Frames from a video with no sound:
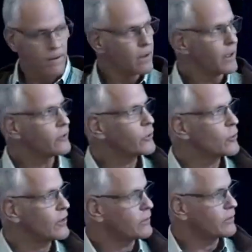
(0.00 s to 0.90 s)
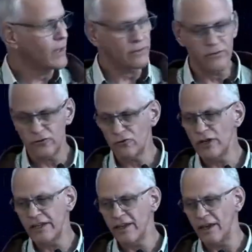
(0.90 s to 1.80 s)
And so that
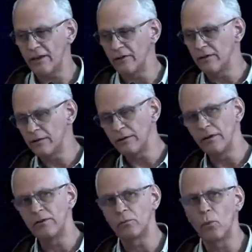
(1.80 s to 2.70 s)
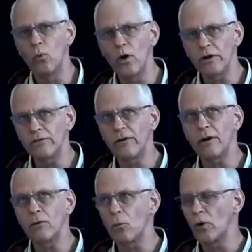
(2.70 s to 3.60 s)
street canyon is one of
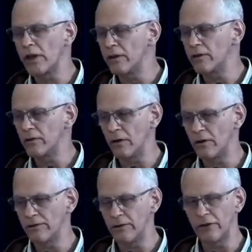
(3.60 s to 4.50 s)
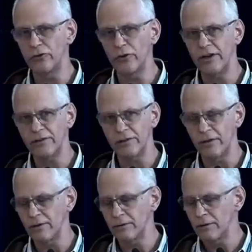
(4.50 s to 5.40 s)
our ways of
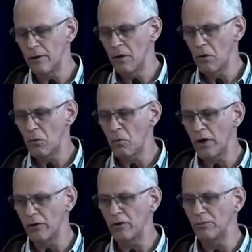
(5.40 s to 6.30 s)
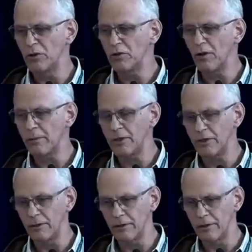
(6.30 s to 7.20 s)
addressing what urban
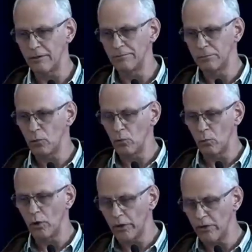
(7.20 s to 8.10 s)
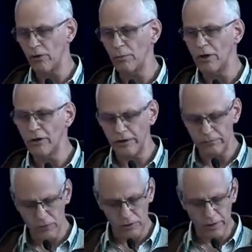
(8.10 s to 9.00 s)
climate, one of the urban
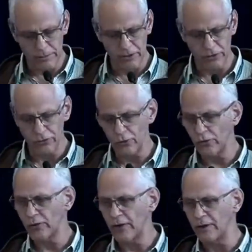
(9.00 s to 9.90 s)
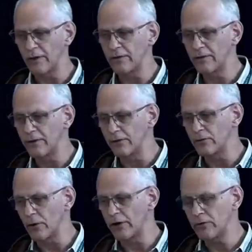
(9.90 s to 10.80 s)
climate controls that
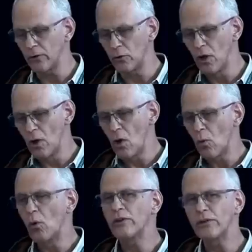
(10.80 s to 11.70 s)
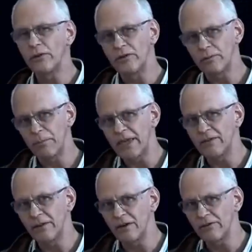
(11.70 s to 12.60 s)
exists, right? So what's the
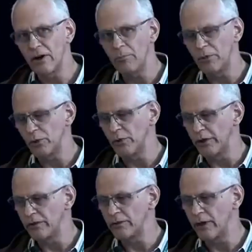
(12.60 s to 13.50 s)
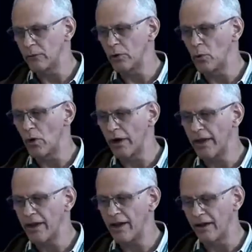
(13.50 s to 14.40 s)
spacing of our buildings that we want to
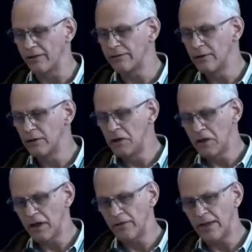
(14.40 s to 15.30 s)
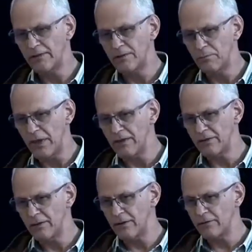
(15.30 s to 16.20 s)
have? And that
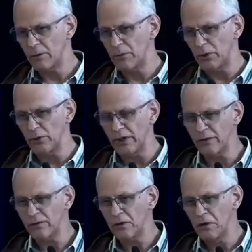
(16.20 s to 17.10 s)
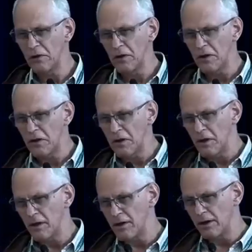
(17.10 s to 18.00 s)
spacing of our buildings
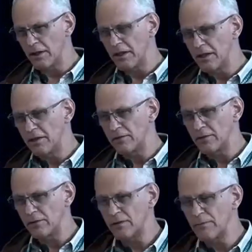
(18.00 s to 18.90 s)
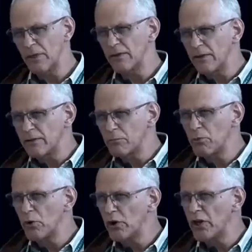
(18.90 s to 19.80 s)
is something that's
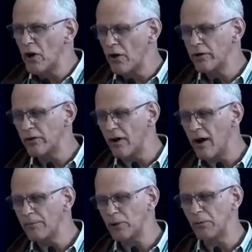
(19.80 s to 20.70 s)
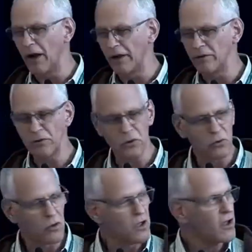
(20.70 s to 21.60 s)
pretty hard to optimize.
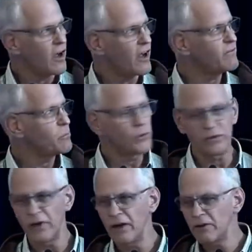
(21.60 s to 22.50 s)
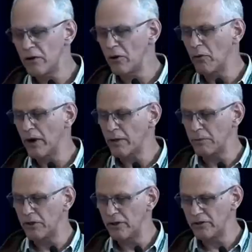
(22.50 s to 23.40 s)
So I've put down here a
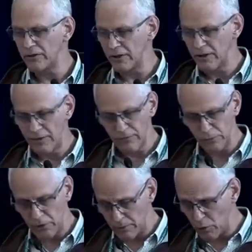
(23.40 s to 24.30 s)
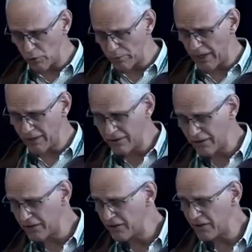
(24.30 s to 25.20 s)
recommendation that came from Tim Oak back in
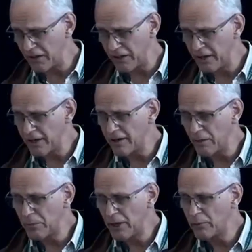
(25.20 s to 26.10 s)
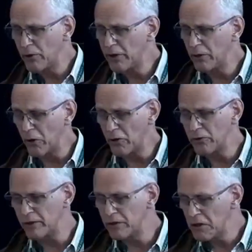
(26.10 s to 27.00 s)
1988 in a paper he wrote, and